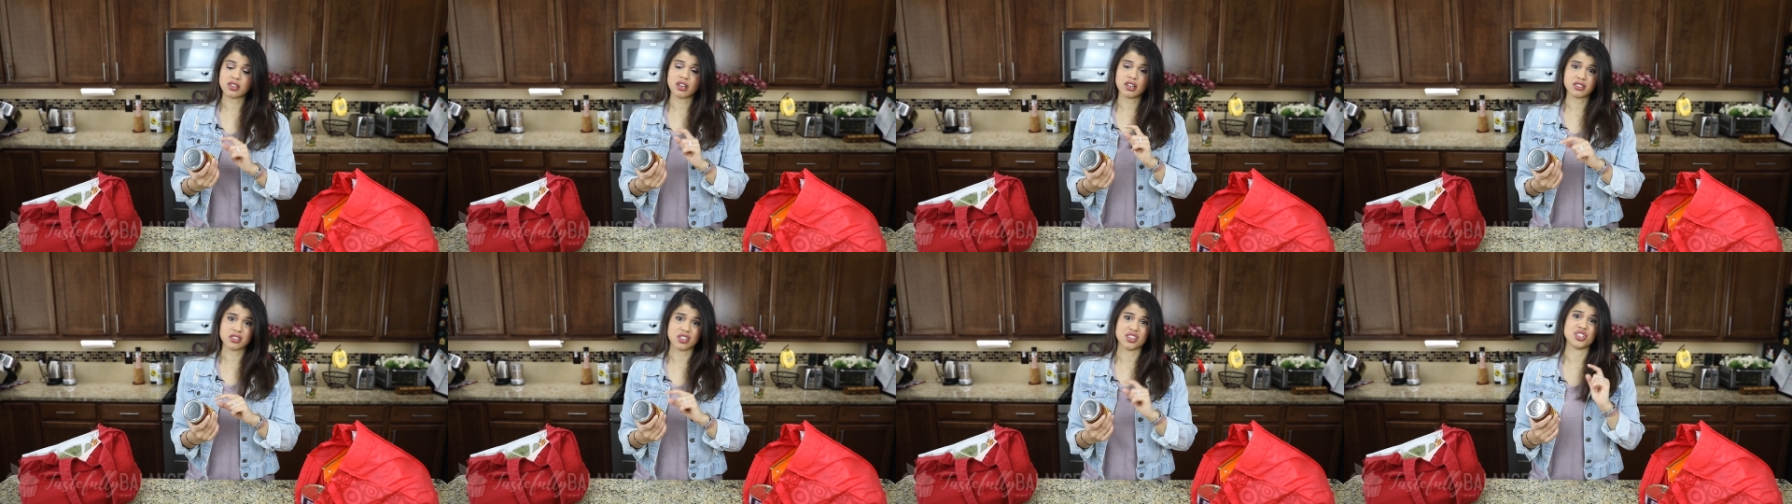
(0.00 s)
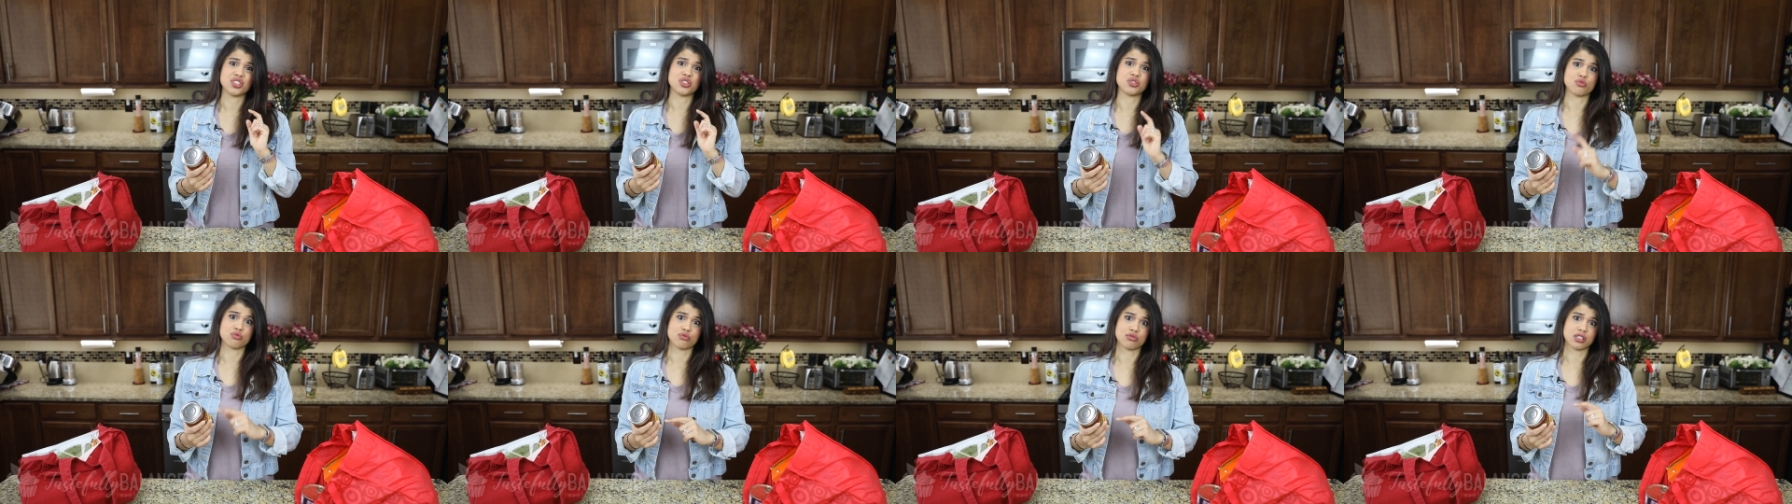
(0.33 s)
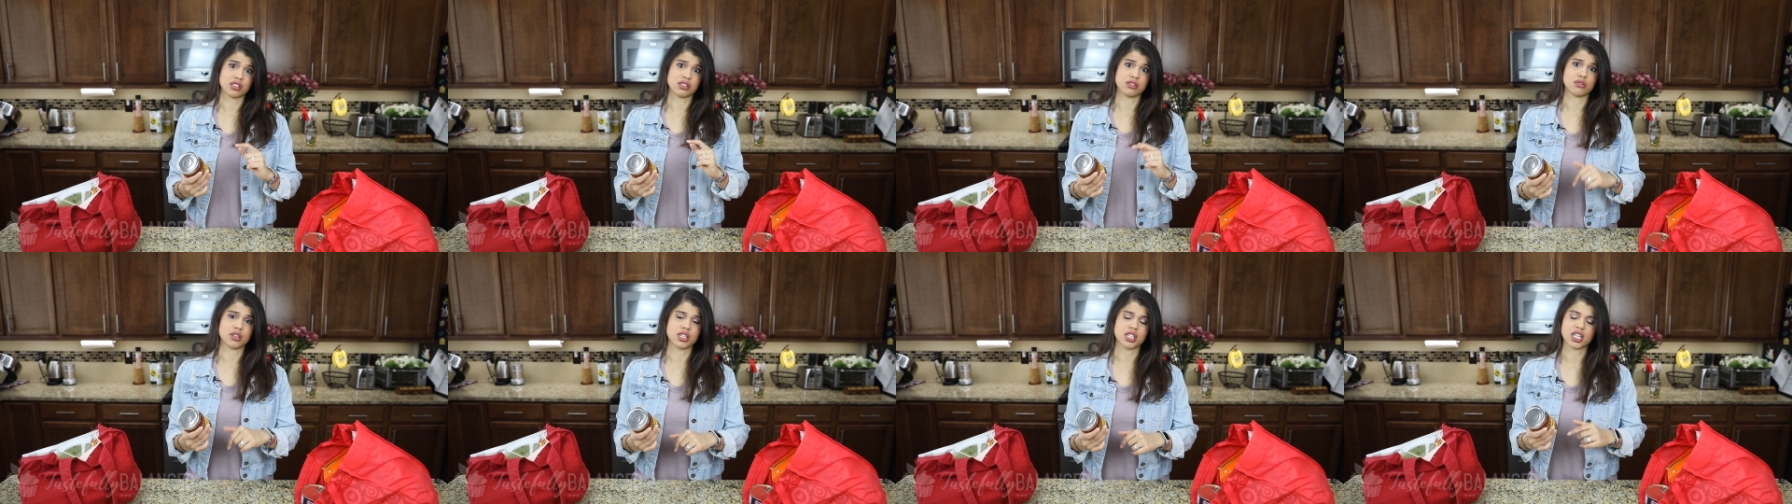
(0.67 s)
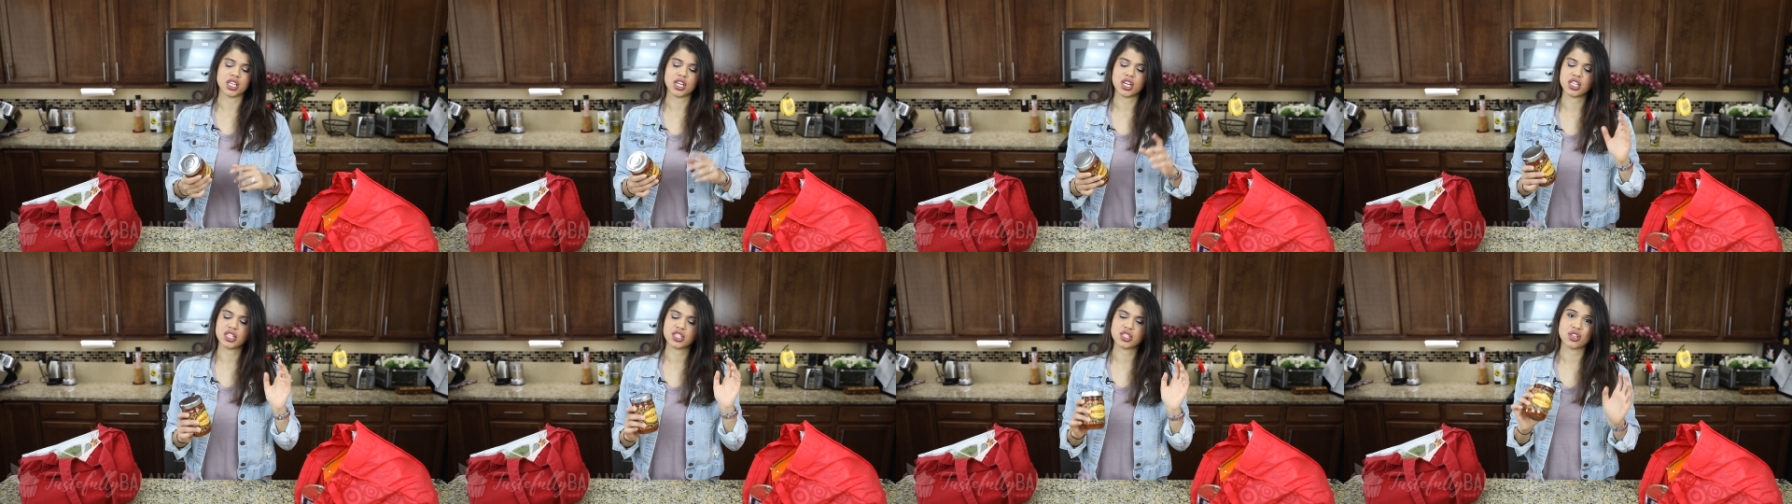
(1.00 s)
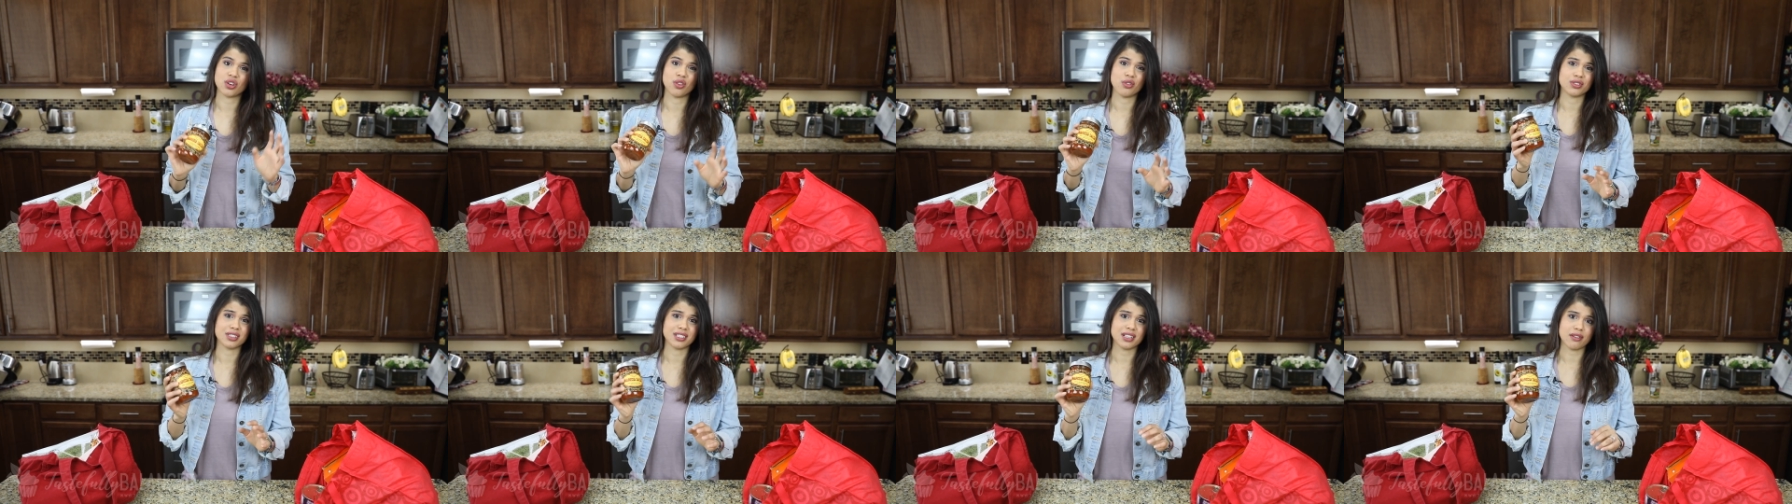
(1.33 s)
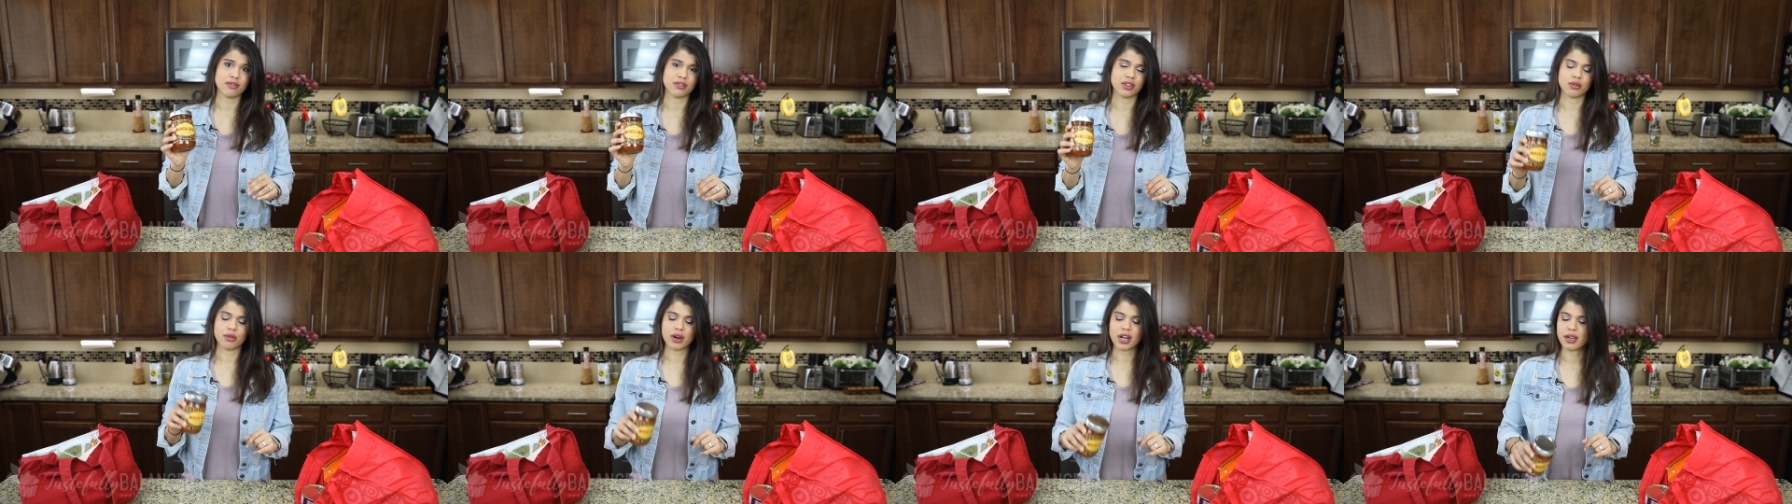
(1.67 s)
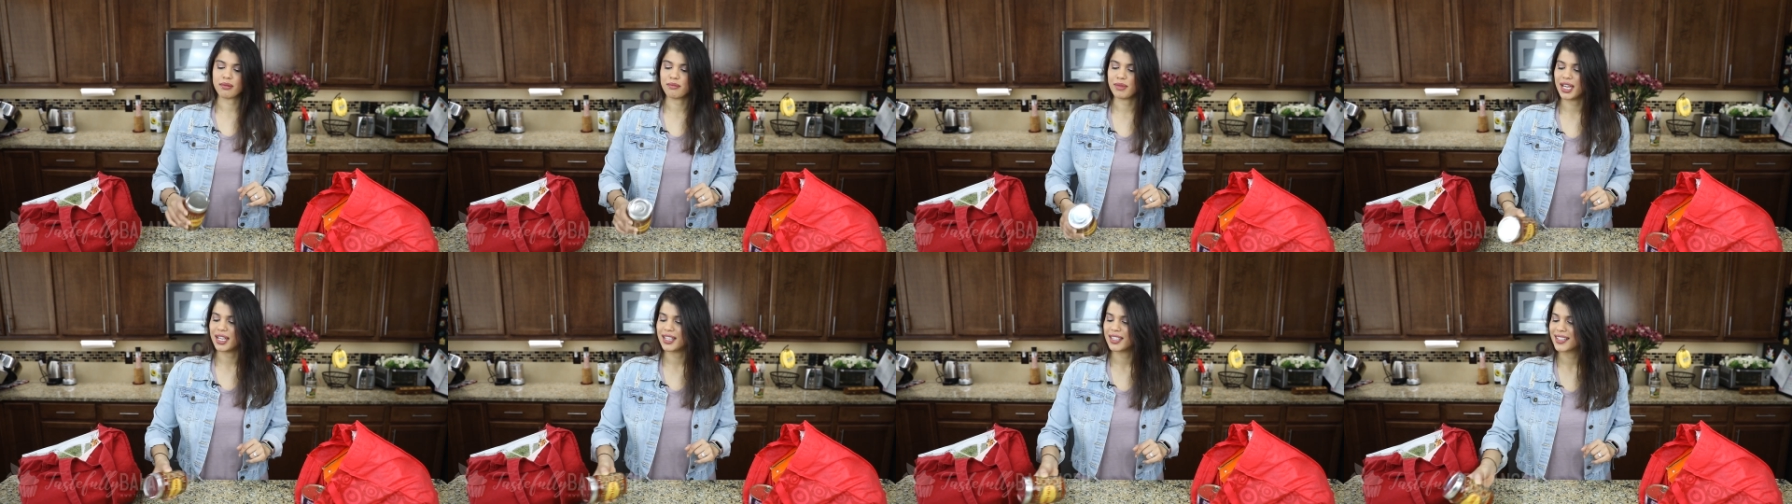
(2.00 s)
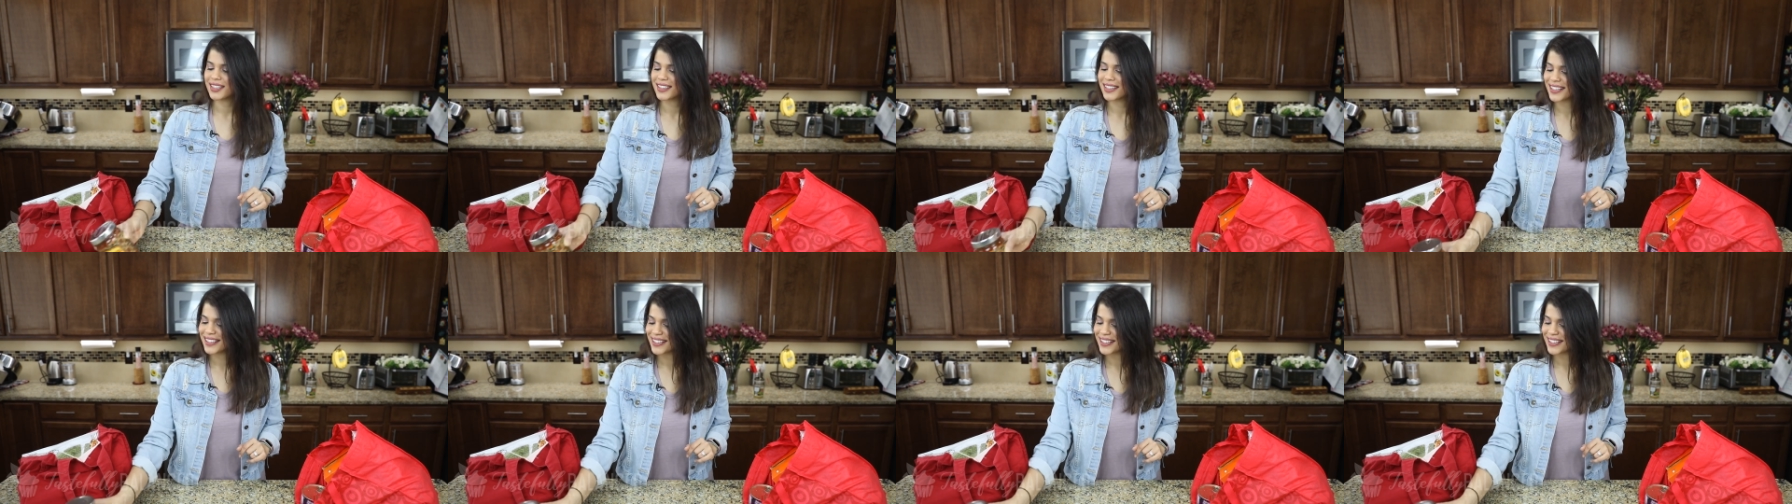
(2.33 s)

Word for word: salsa is really good, so definitely recommend.